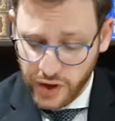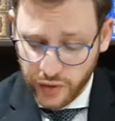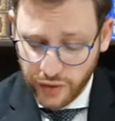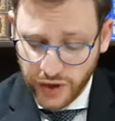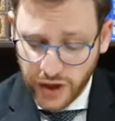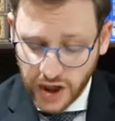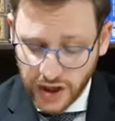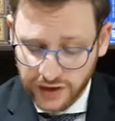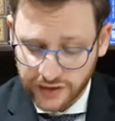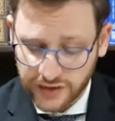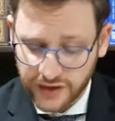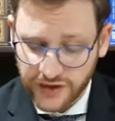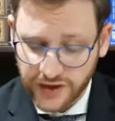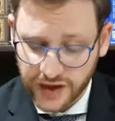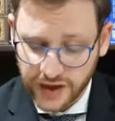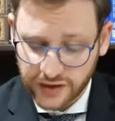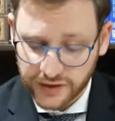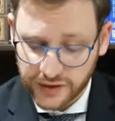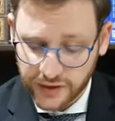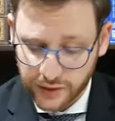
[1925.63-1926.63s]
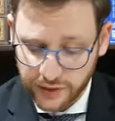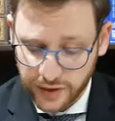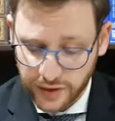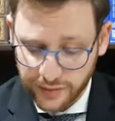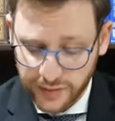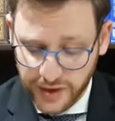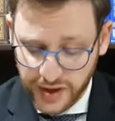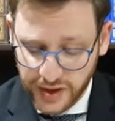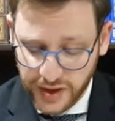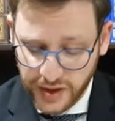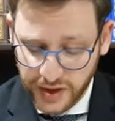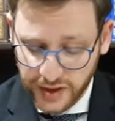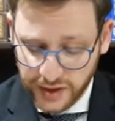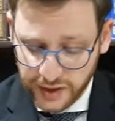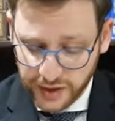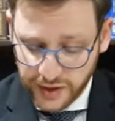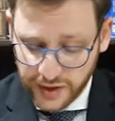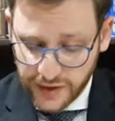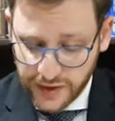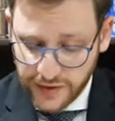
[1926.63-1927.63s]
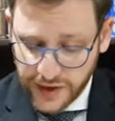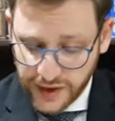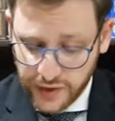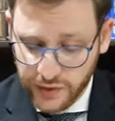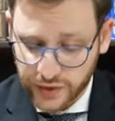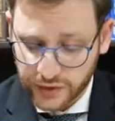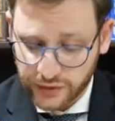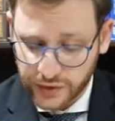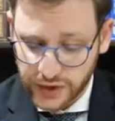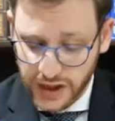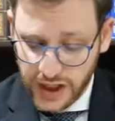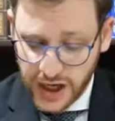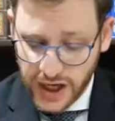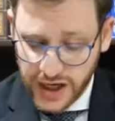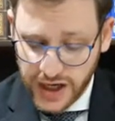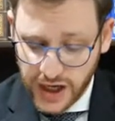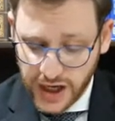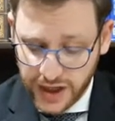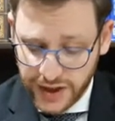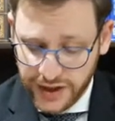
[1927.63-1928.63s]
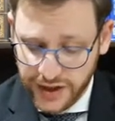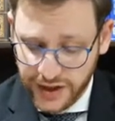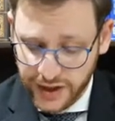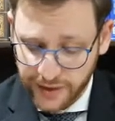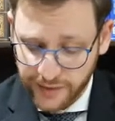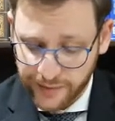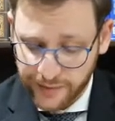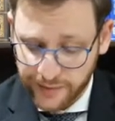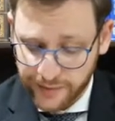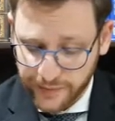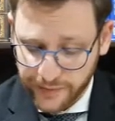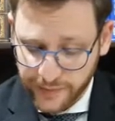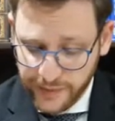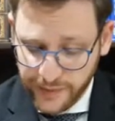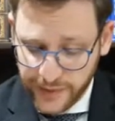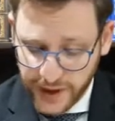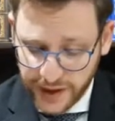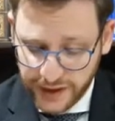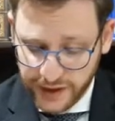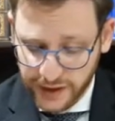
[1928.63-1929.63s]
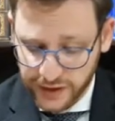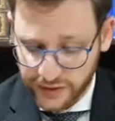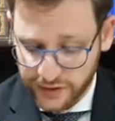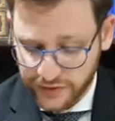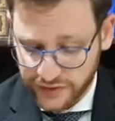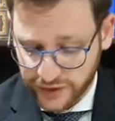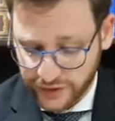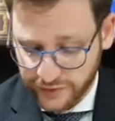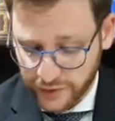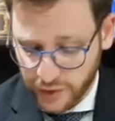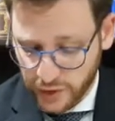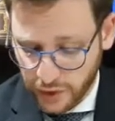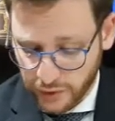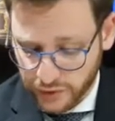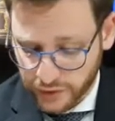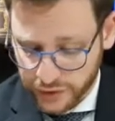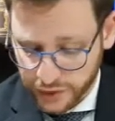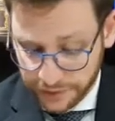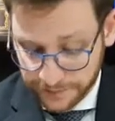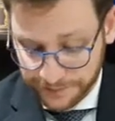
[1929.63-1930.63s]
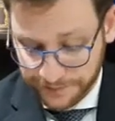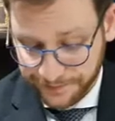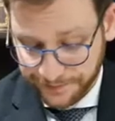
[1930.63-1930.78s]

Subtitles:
regarding the entire Torah, meaning that you can rely on him, that he'll serve you kosher.